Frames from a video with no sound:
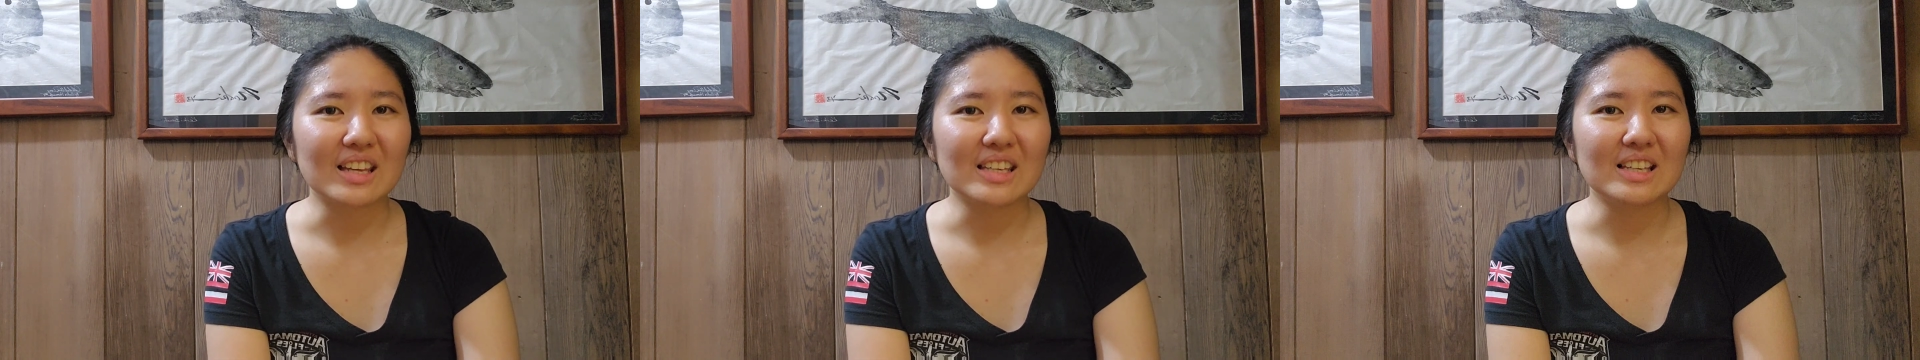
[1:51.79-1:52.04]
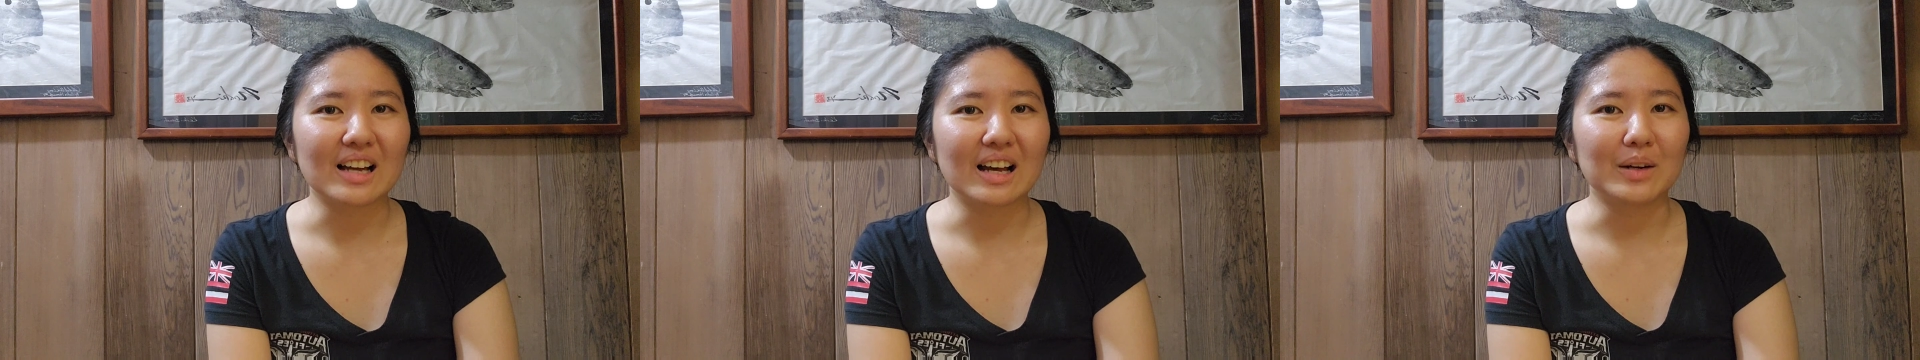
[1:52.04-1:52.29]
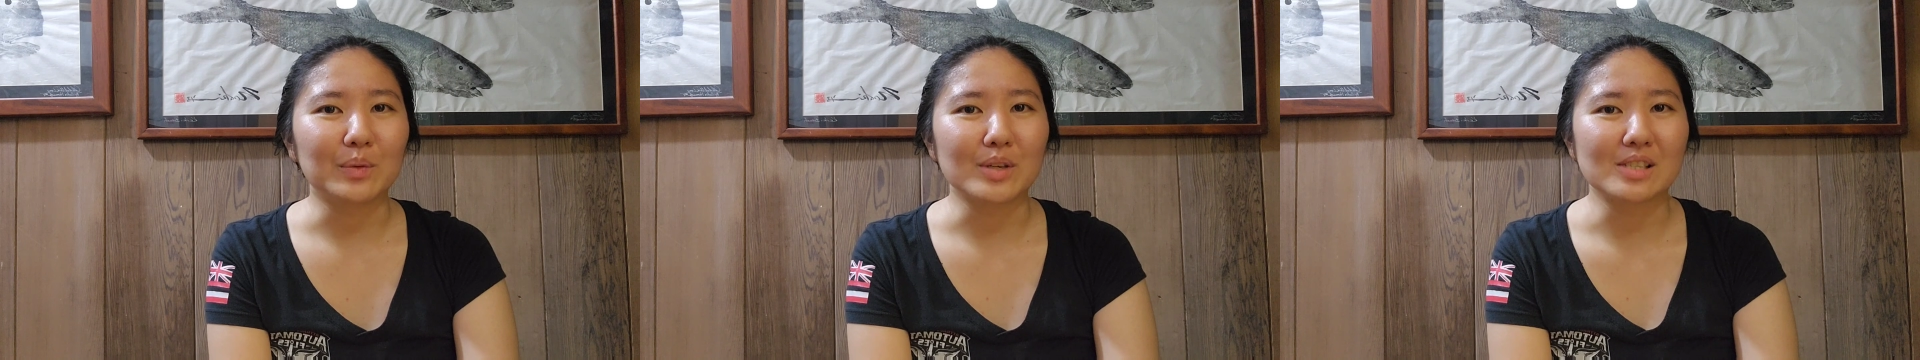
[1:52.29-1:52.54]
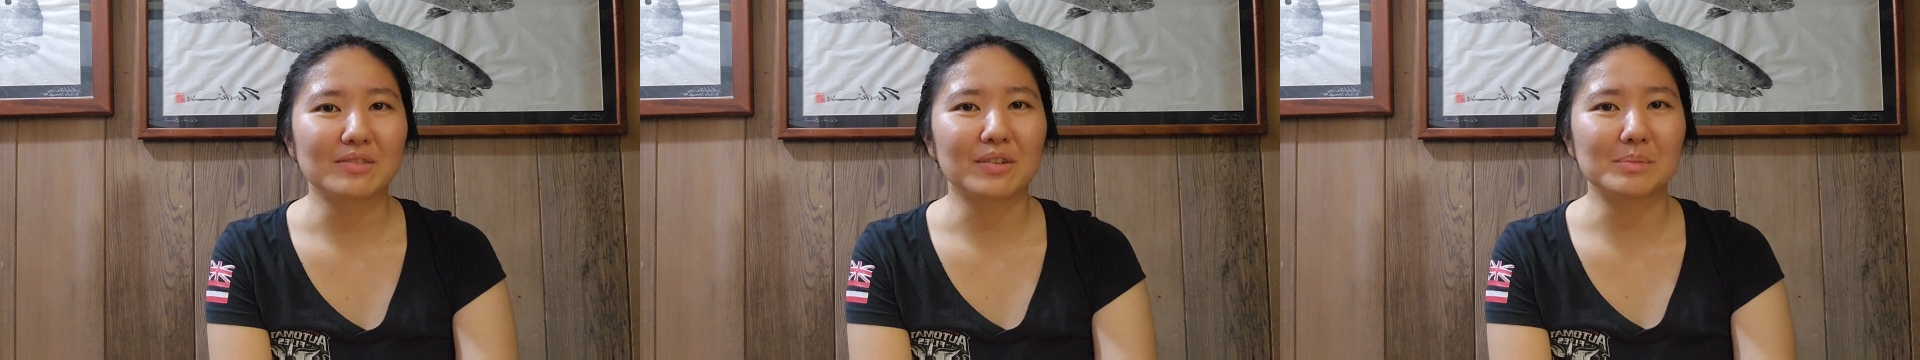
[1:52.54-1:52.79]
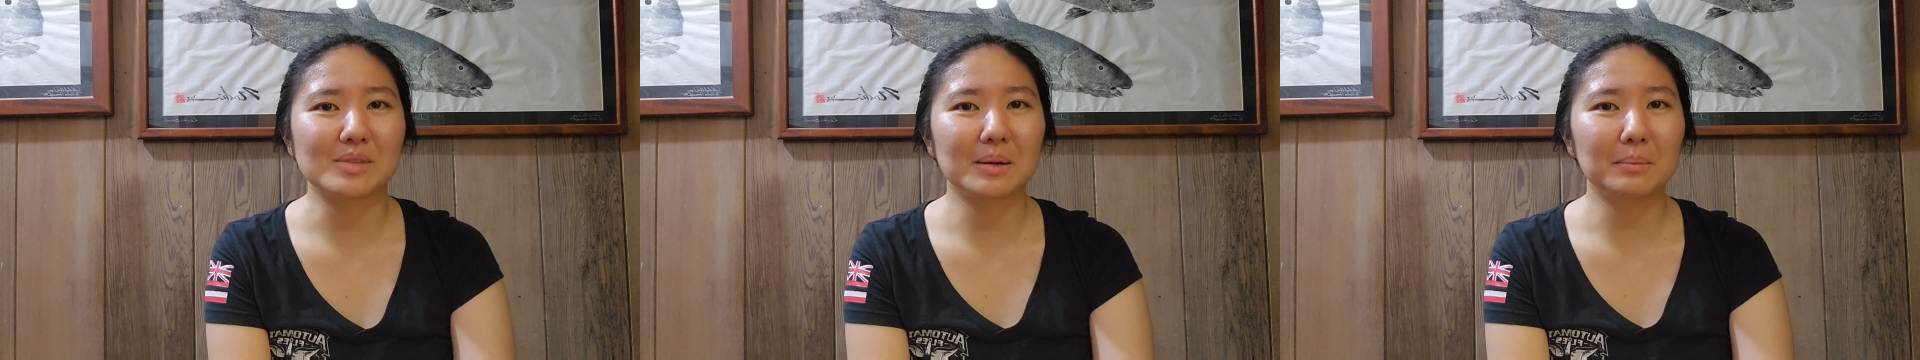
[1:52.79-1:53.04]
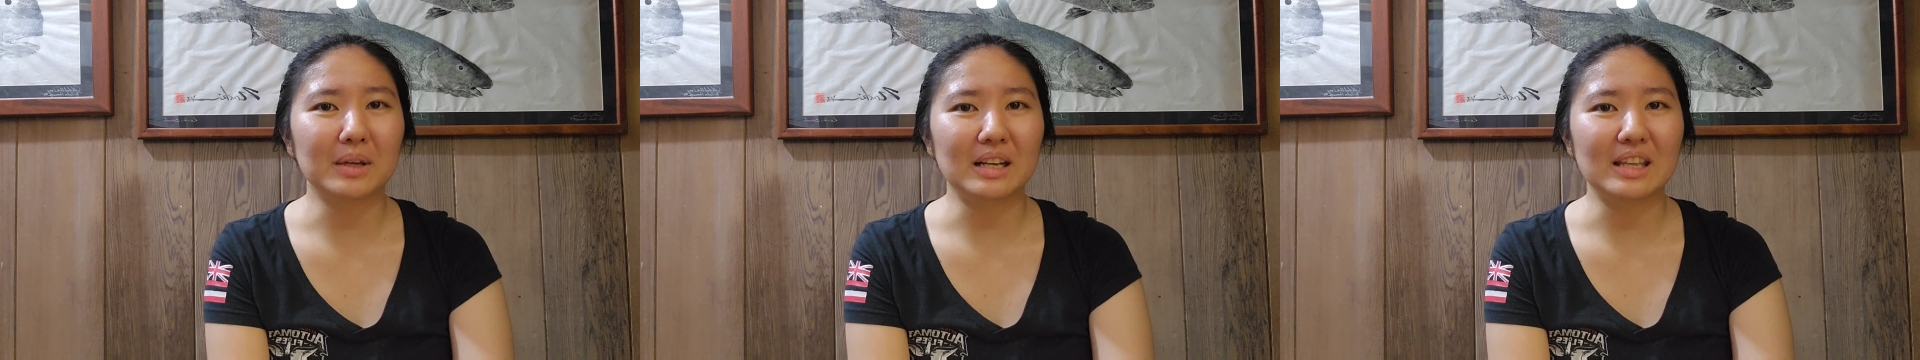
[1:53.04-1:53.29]
he got was from
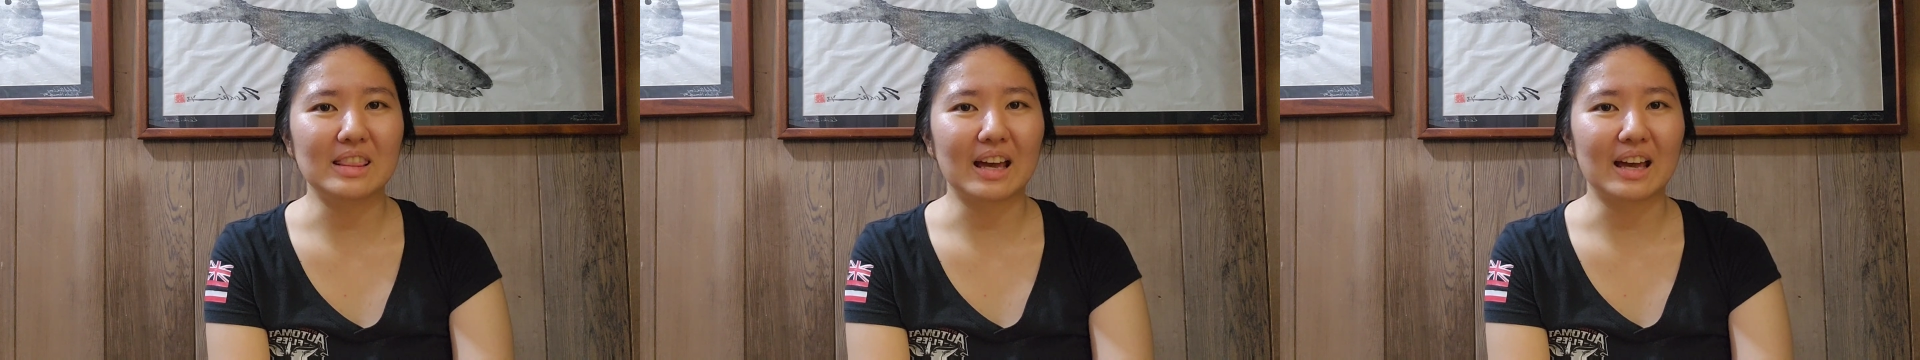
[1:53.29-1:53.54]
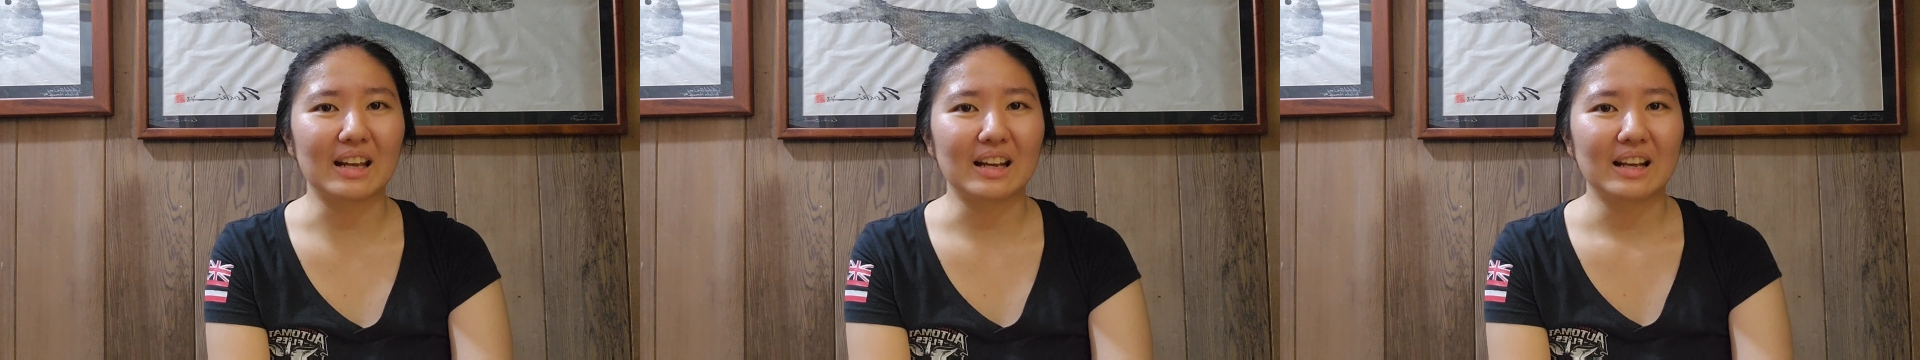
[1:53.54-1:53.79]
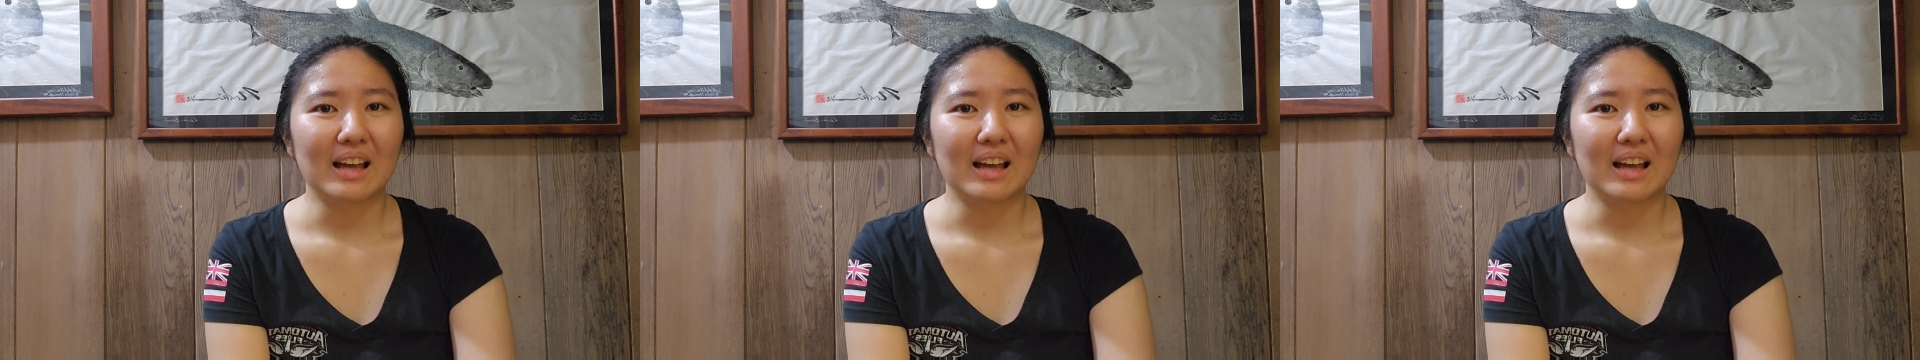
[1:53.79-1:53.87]
somebody that